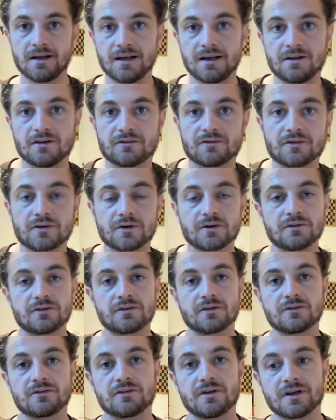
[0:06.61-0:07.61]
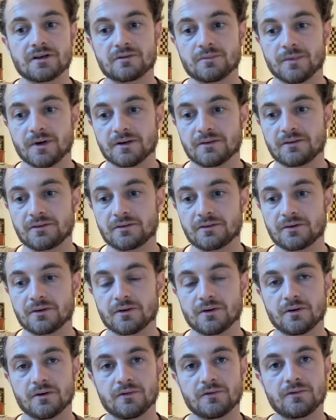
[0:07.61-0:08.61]
in the first 6 months
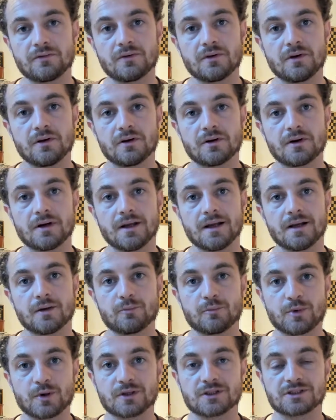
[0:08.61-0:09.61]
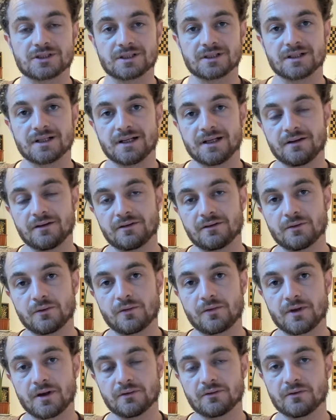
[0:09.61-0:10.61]
of learning Persian in
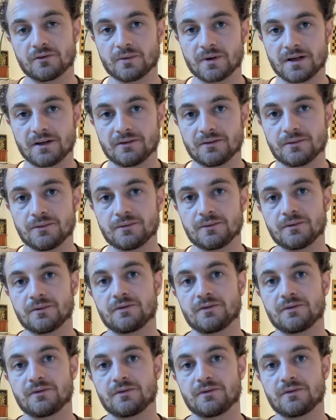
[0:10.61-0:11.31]
2022.